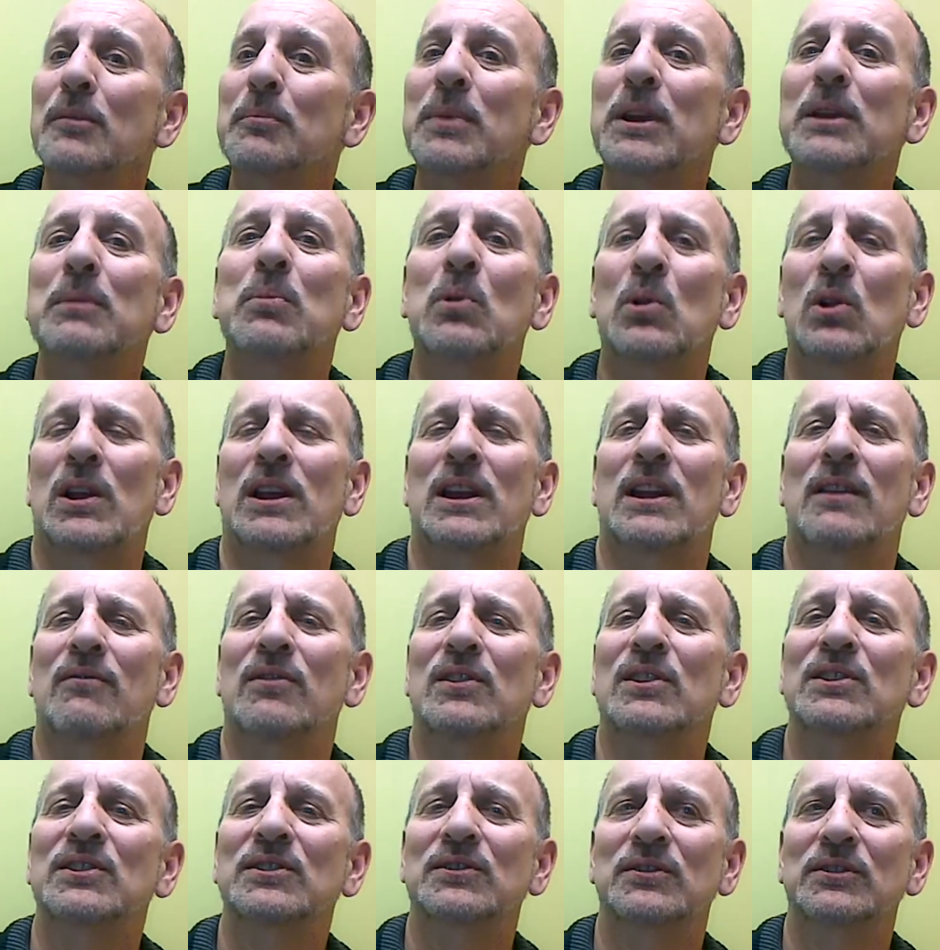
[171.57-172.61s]
people have
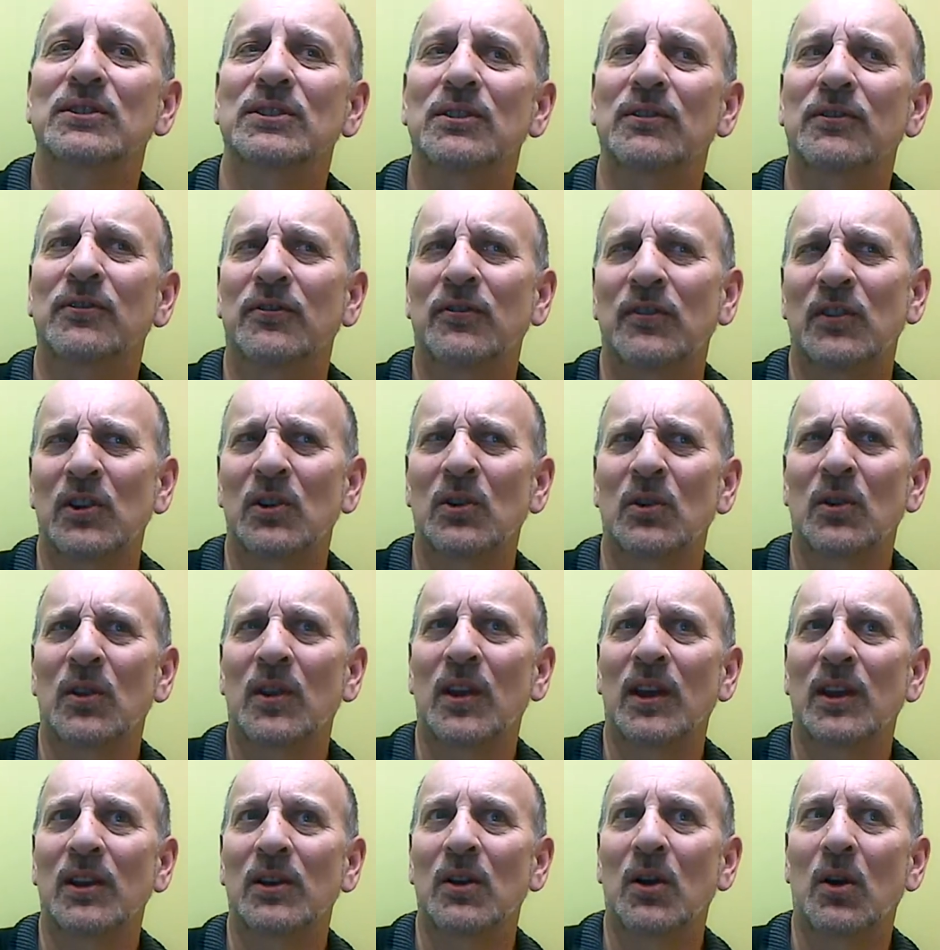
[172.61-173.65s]
this, you know, fear
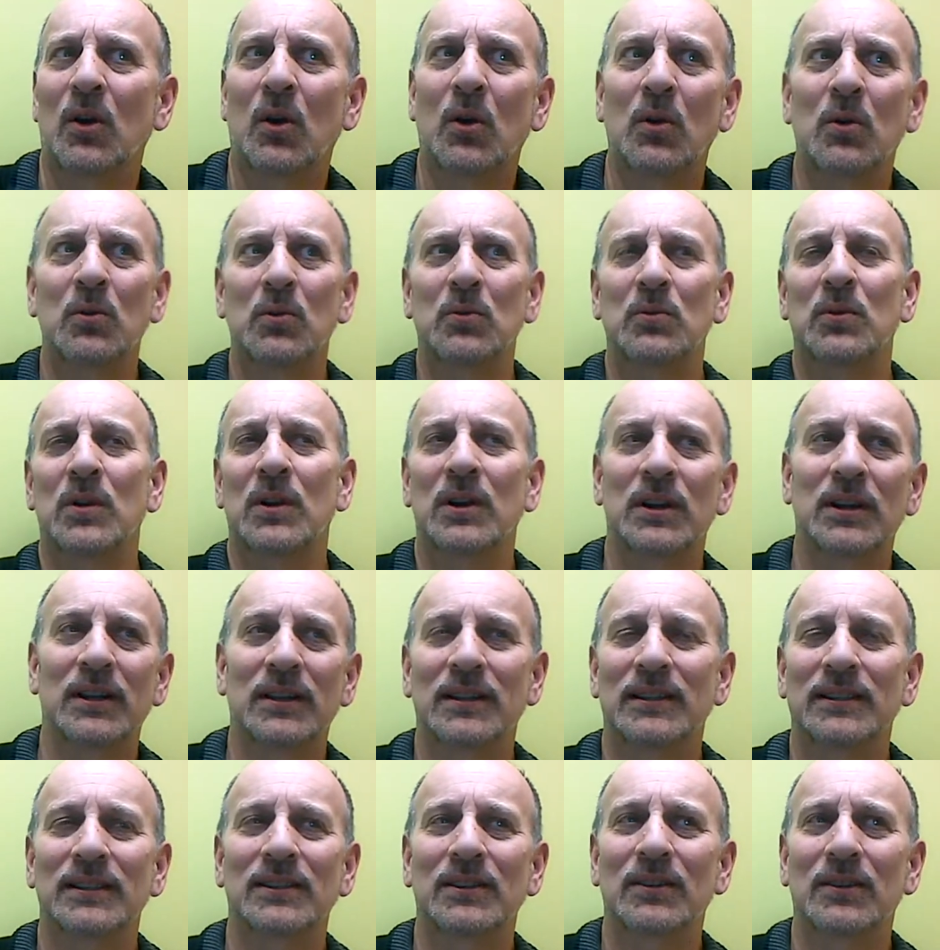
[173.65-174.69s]

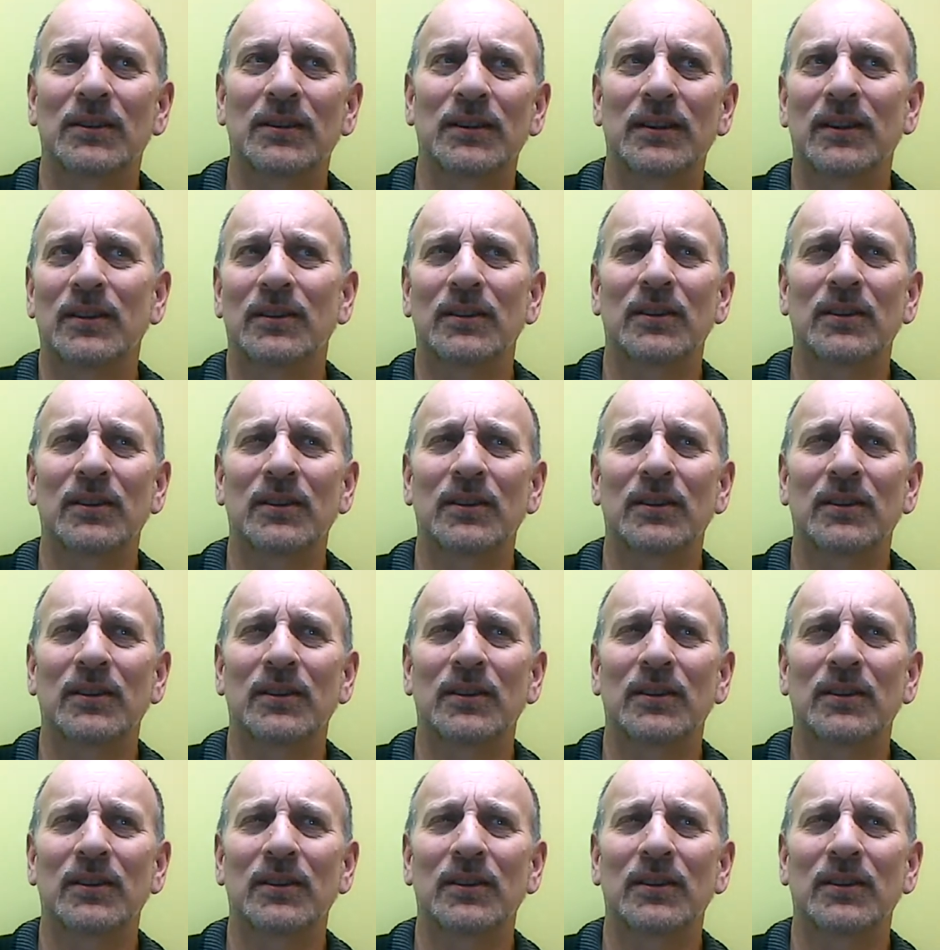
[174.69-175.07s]
that, you know,